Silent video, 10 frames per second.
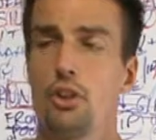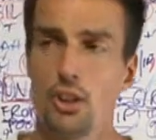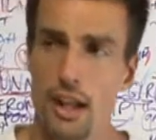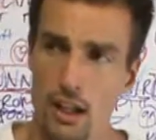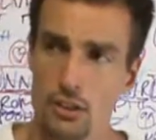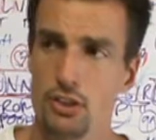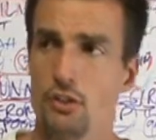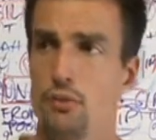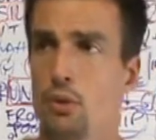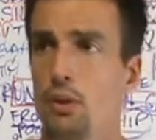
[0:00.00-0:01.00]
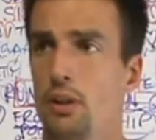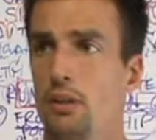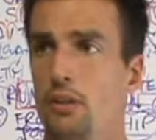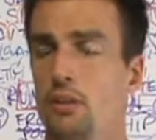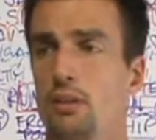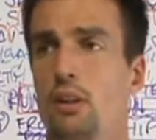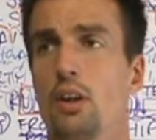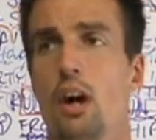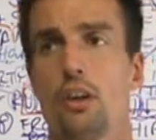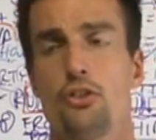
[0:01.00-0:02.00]
good analogy for
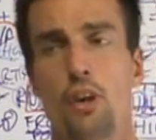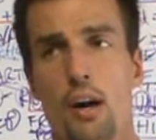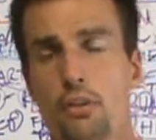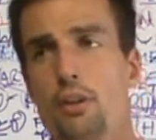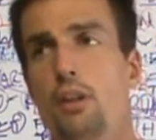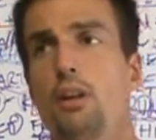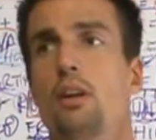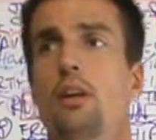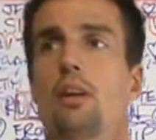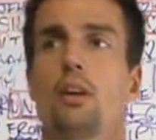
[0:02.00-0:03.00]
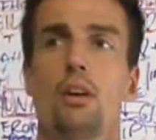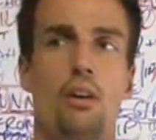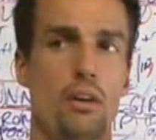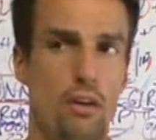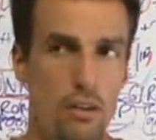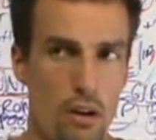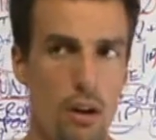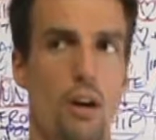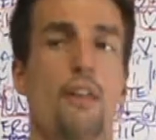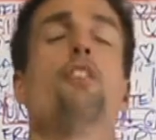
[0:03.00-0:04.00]
God's sovereignty
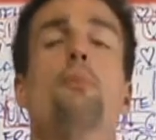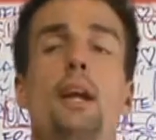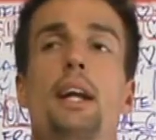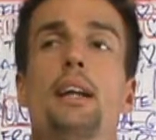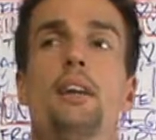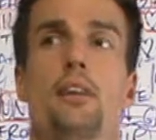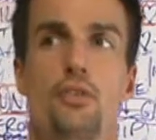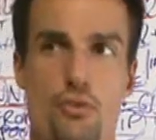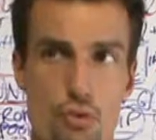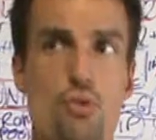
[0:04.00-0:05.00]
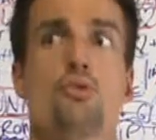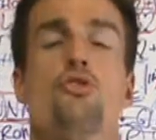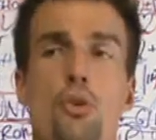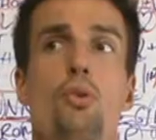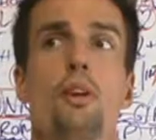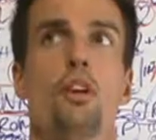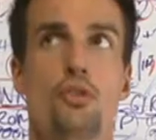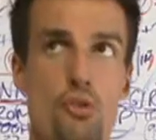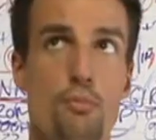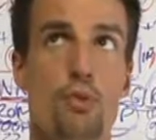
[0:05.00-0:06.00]
on this planet. The true story, the
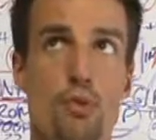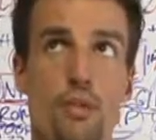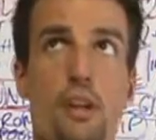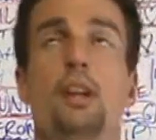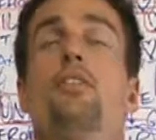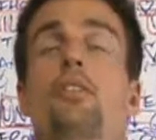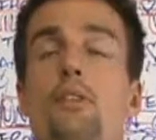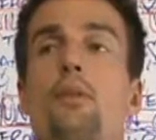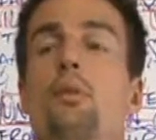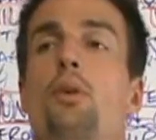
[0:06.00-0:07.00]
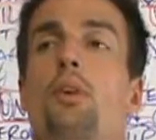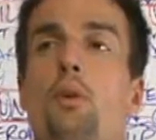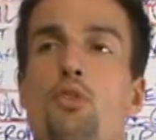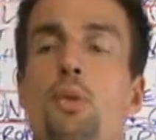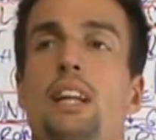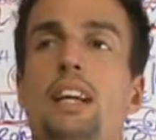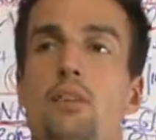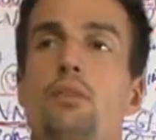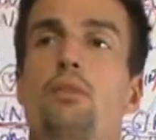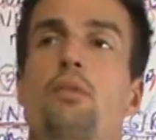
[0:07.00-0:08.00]
true movie, as if it were, in which we
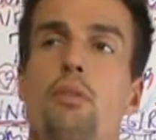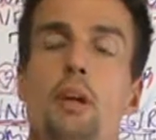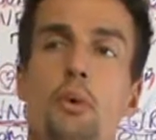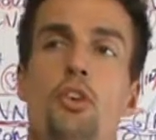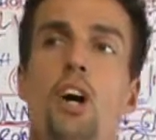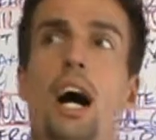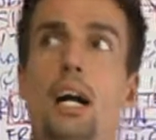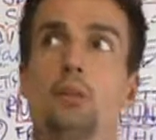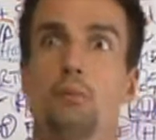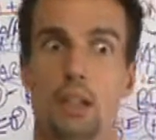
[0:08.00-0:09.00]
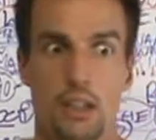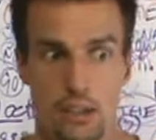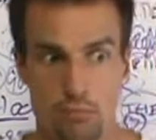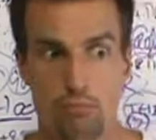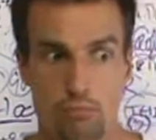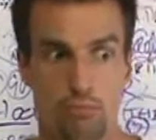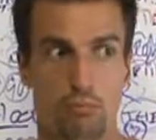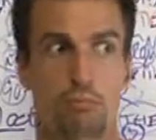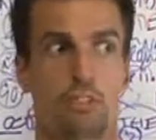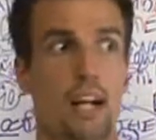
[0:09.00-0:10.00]
live in real time, like
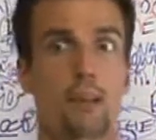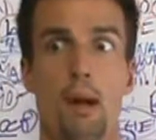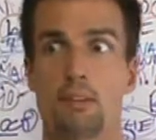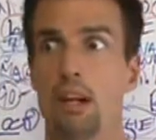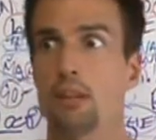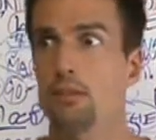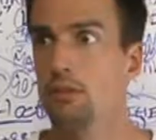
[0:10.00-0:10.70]
second by second.